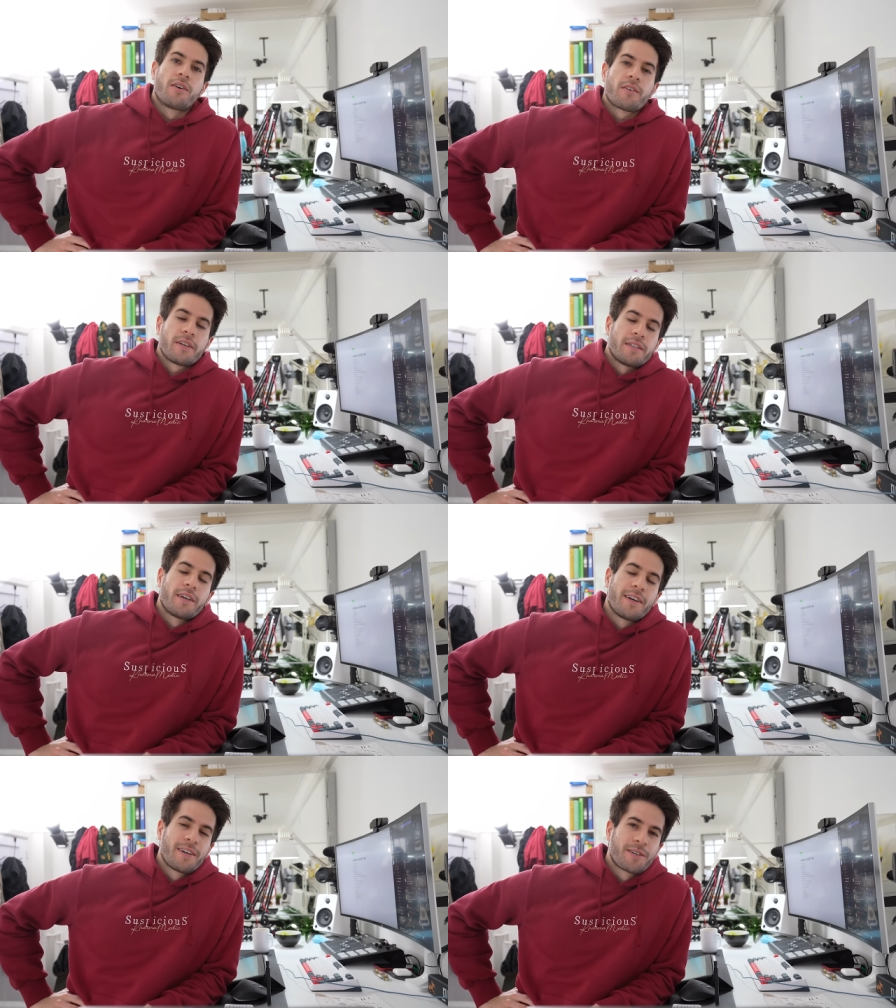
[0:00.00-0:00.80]
All right,
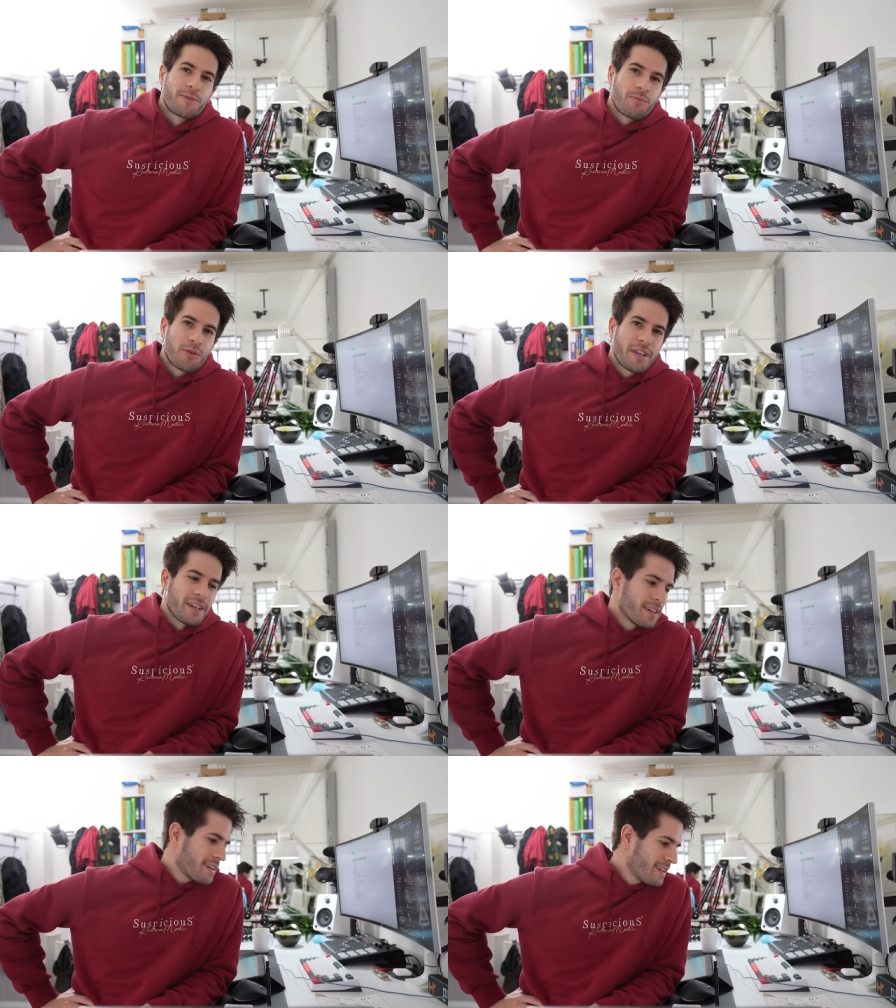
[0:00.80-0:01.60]
good
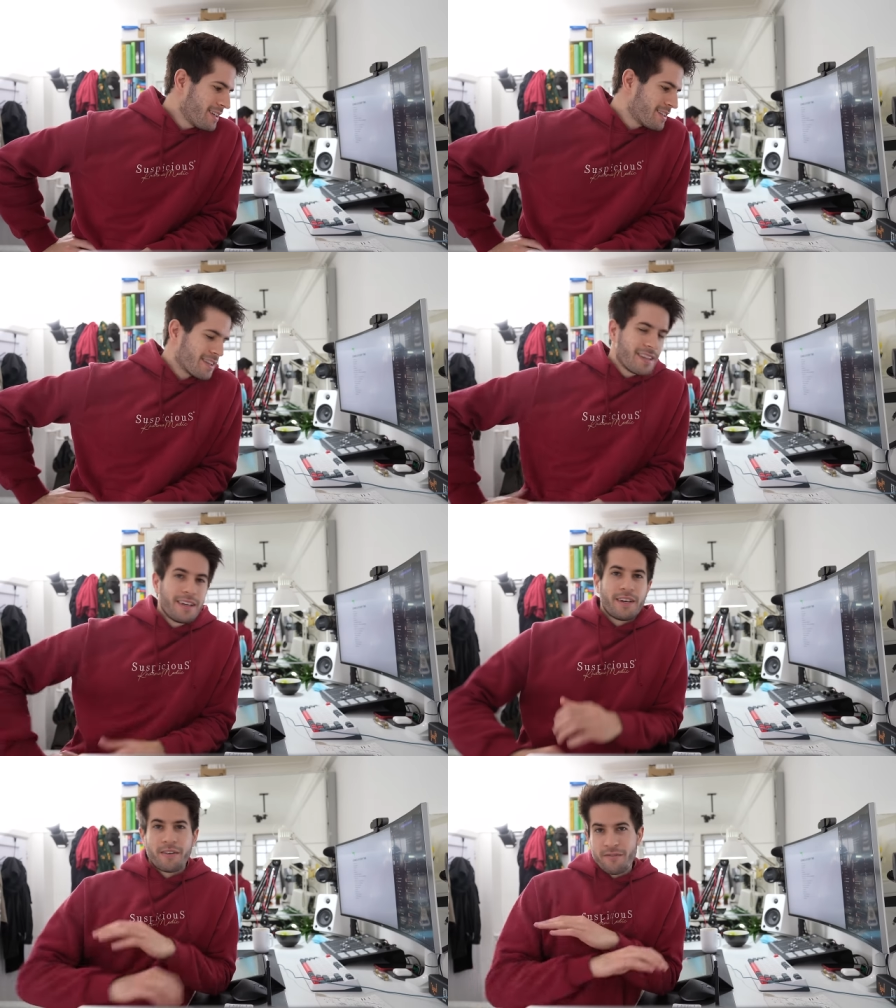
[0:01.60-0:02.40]
morning. It is
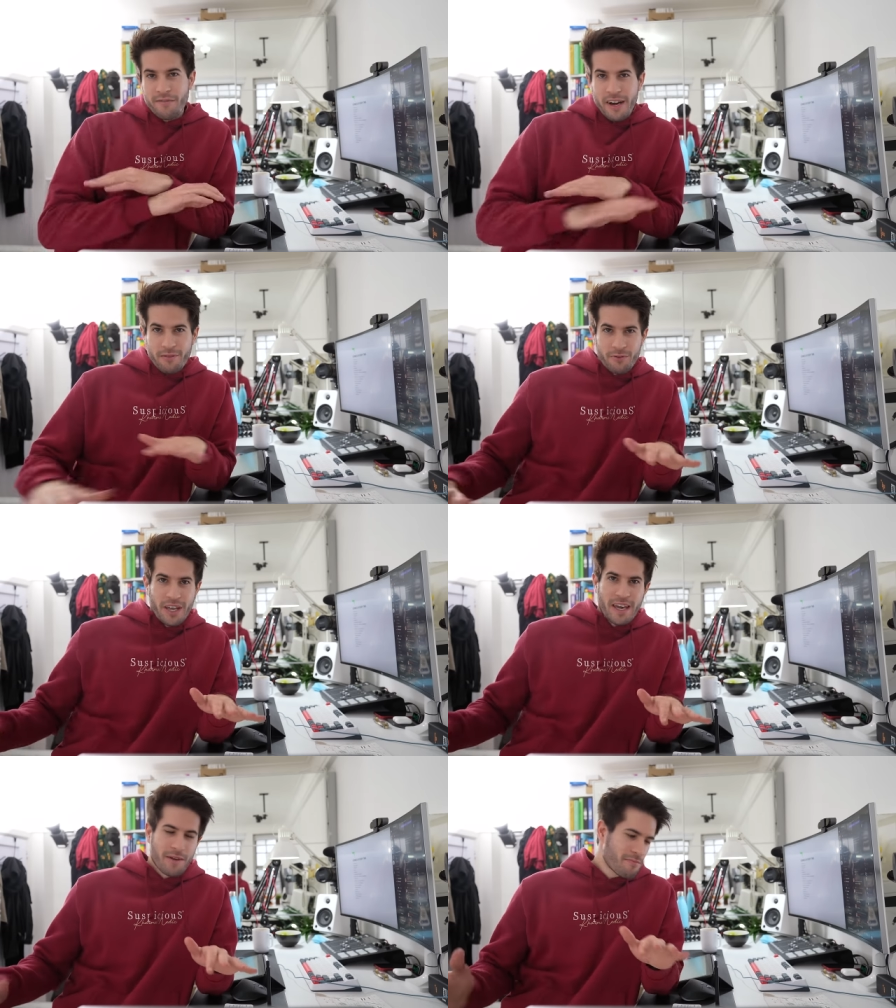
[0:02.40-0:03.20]
the final
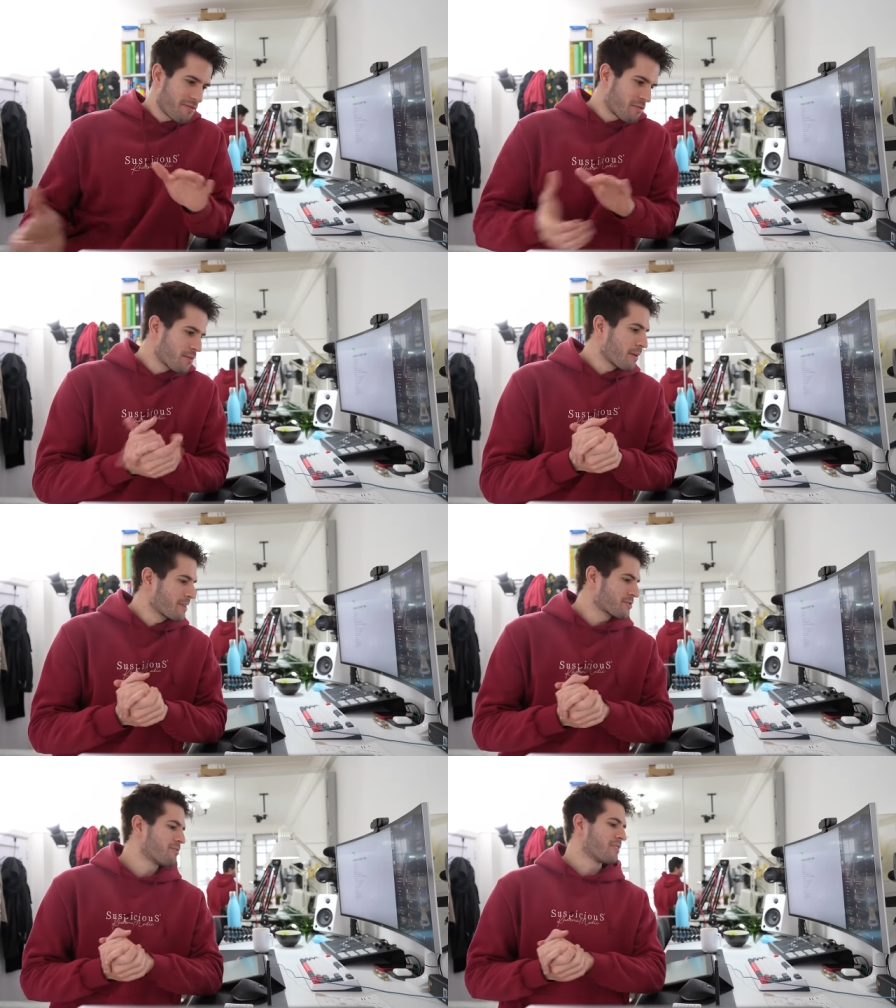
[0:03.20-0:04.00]
day for my
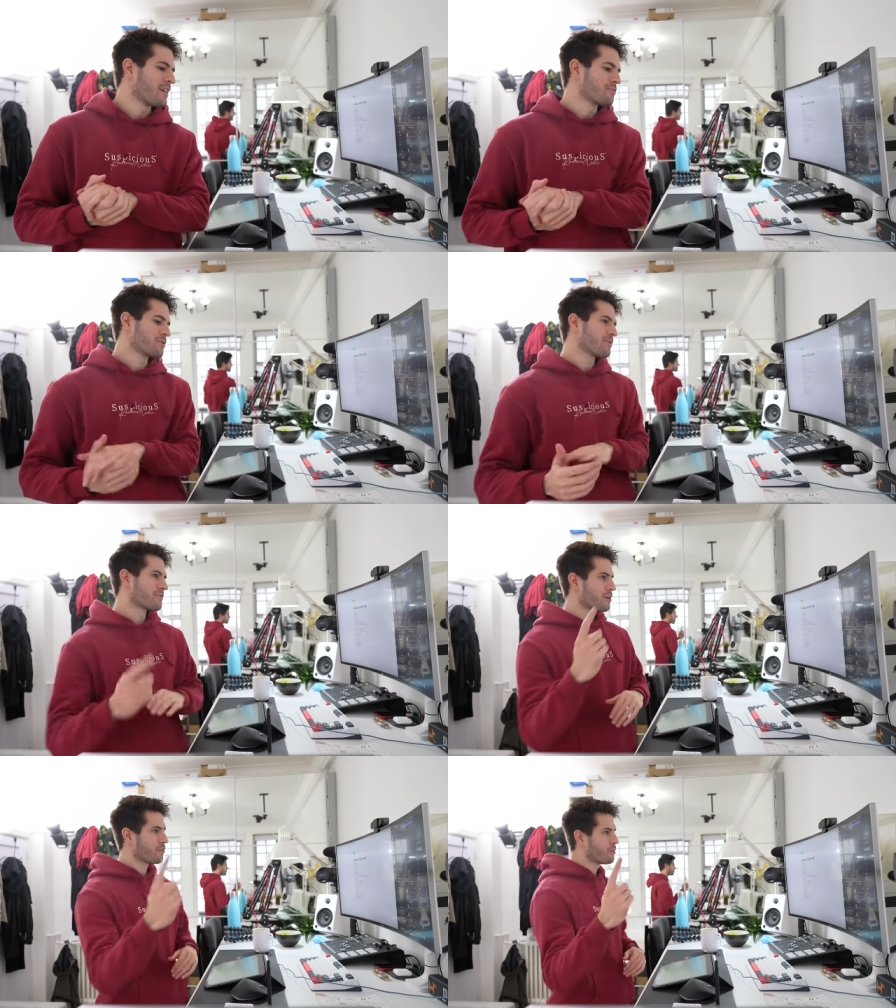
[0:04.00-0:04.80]
med school finals.
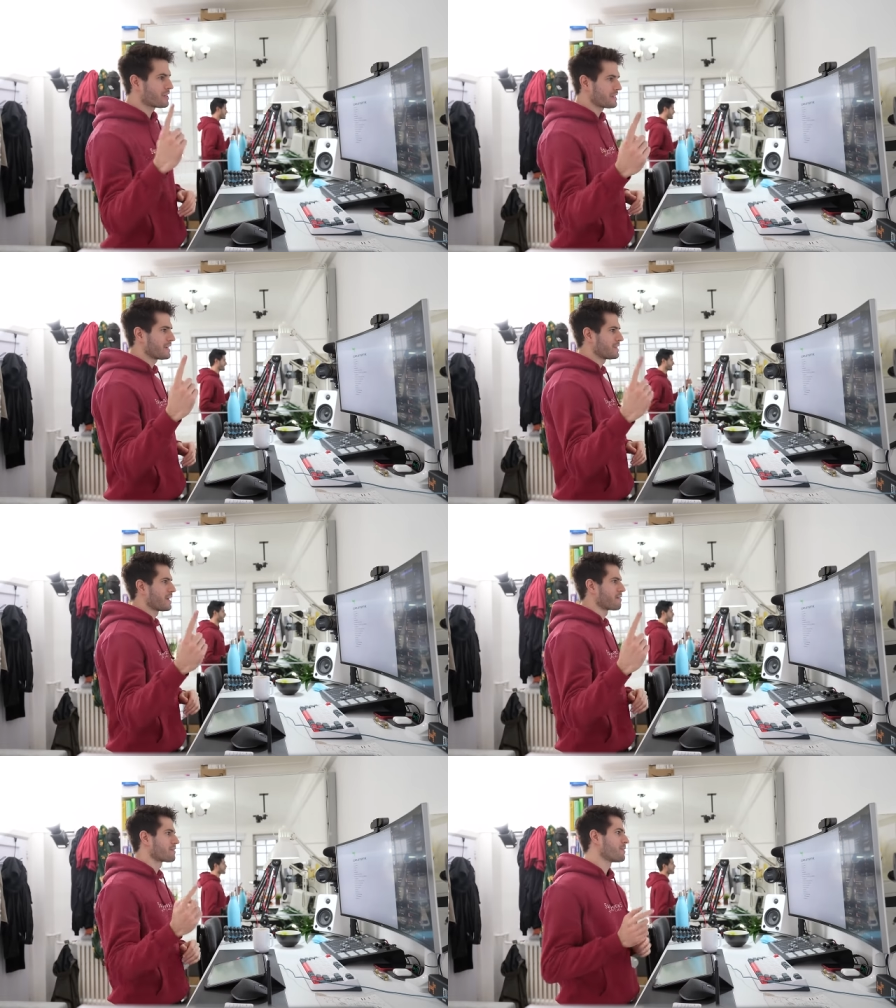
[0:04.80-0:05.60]
I've got one day
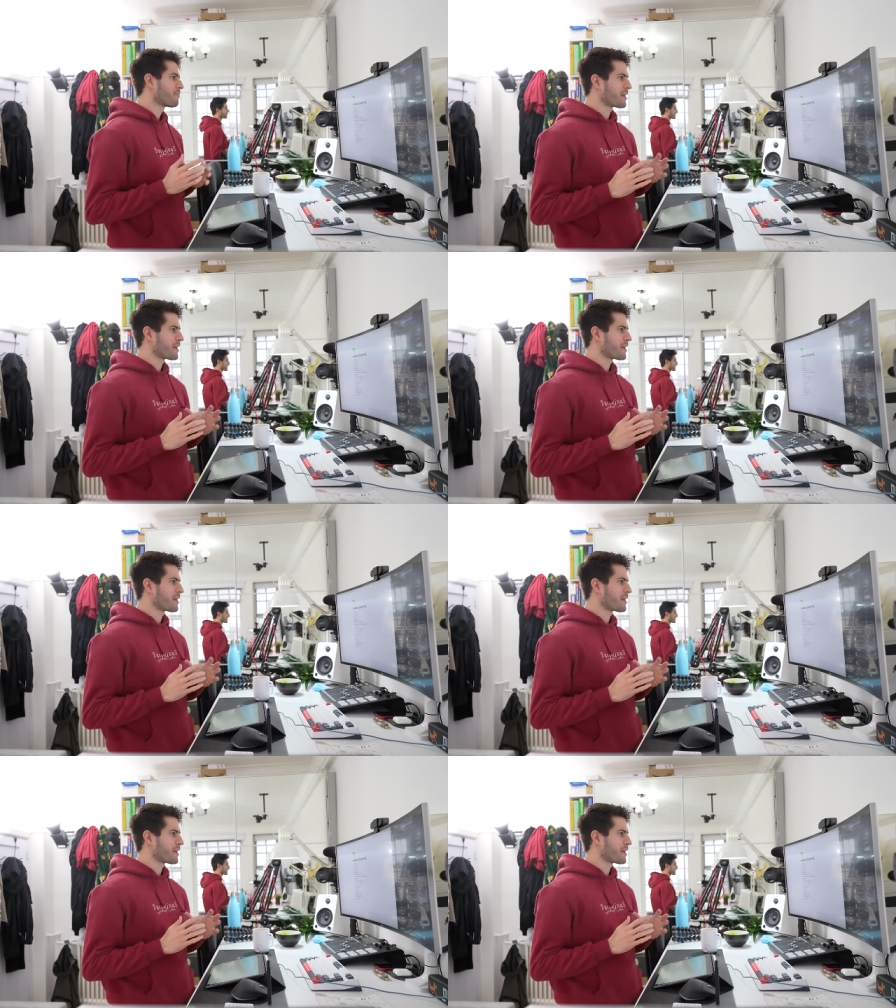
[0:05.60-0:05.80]
left.